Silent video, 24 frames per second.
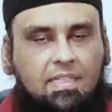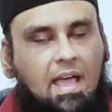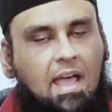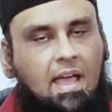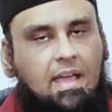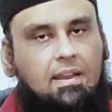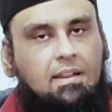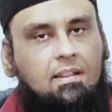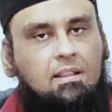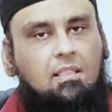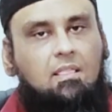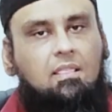
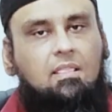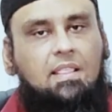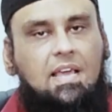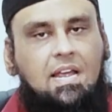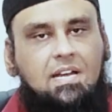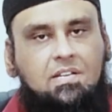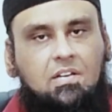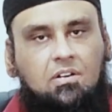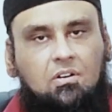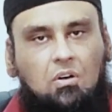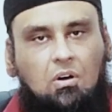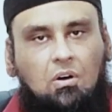Then
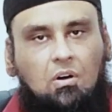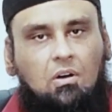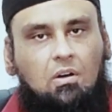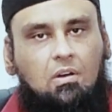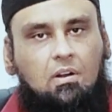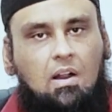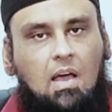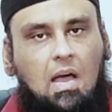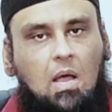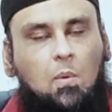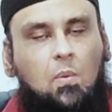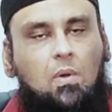later
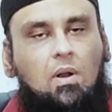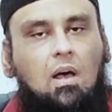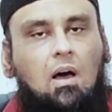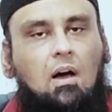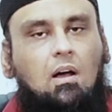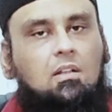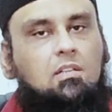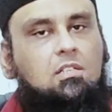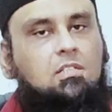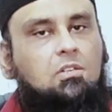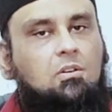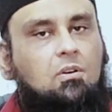on, I will
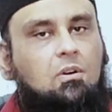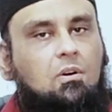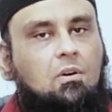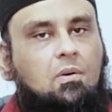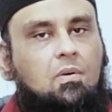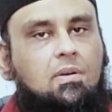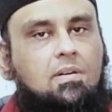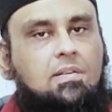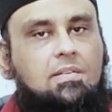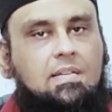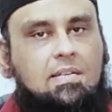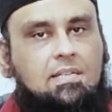
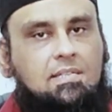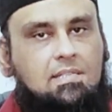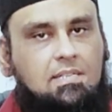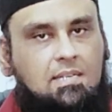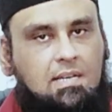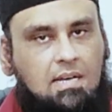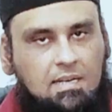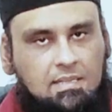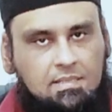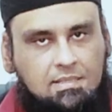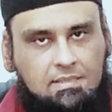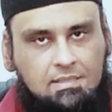also
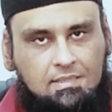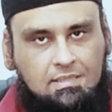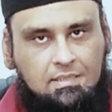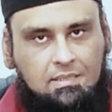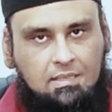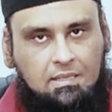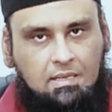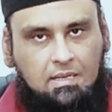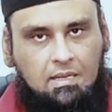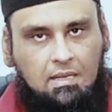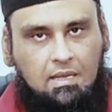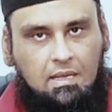
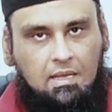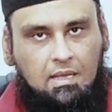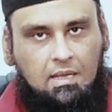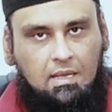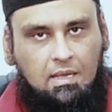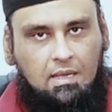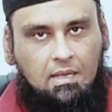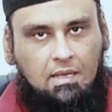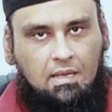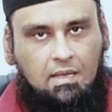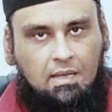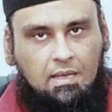discuss
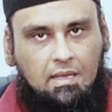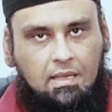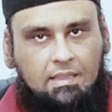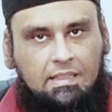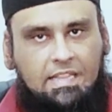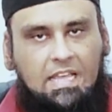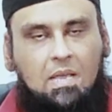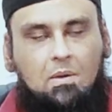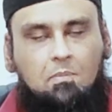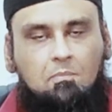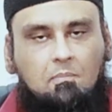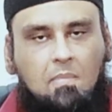
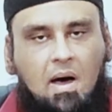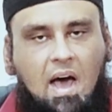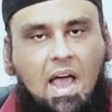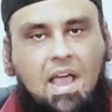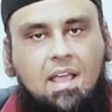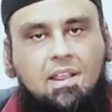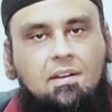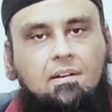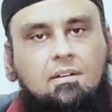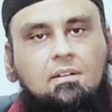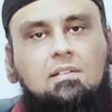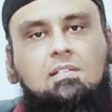the
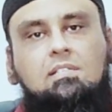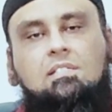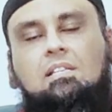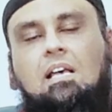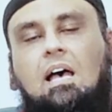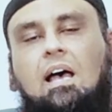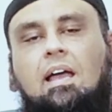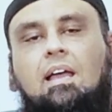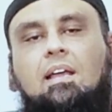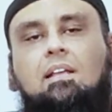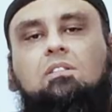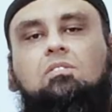minor
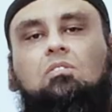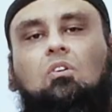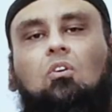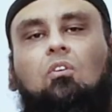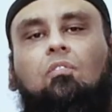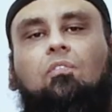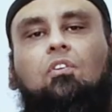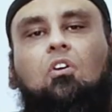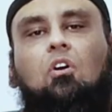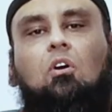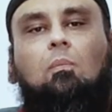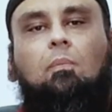signs
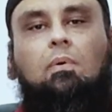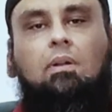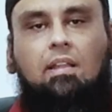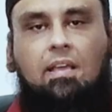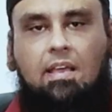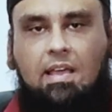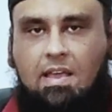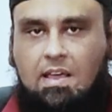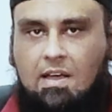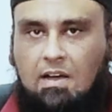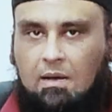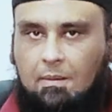of Yawm
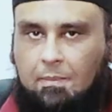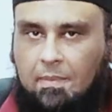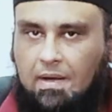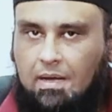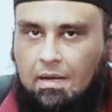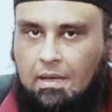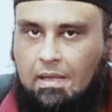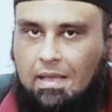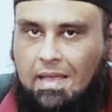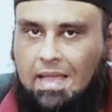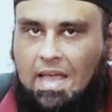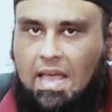
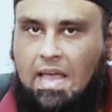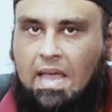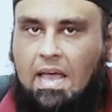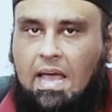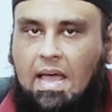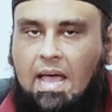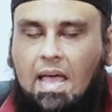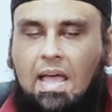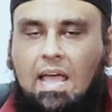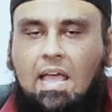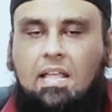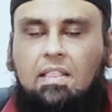al-Qiyamah
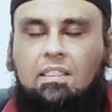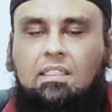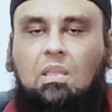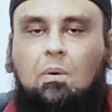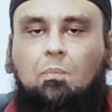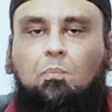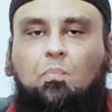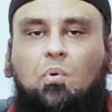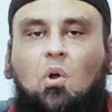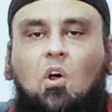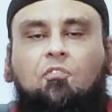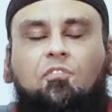and
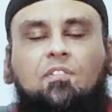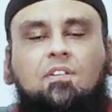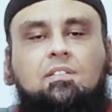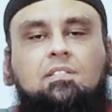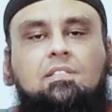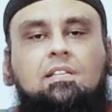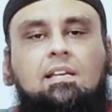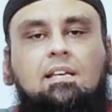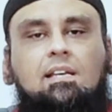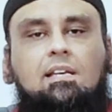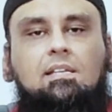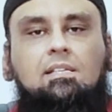the
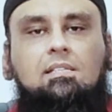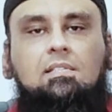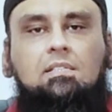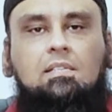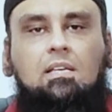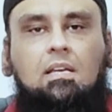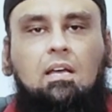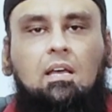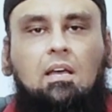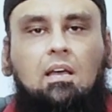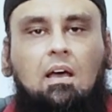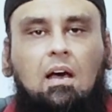
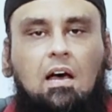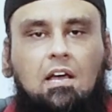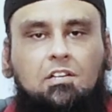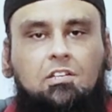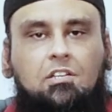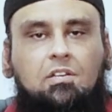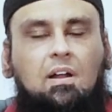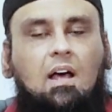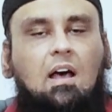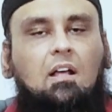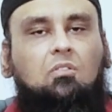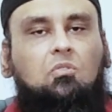prophecies,
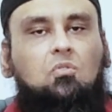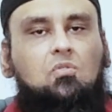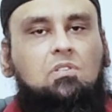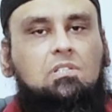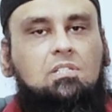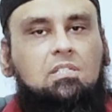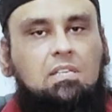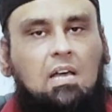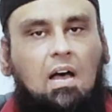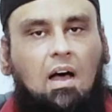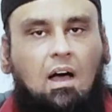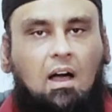Ashrat
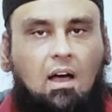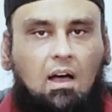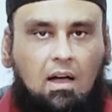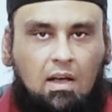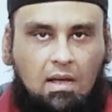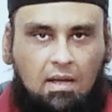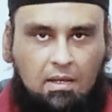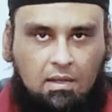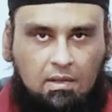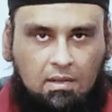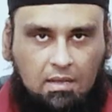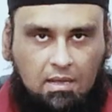
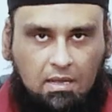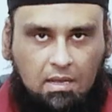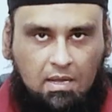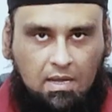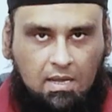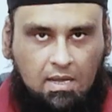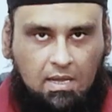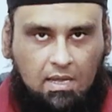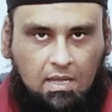as-Sa'ah,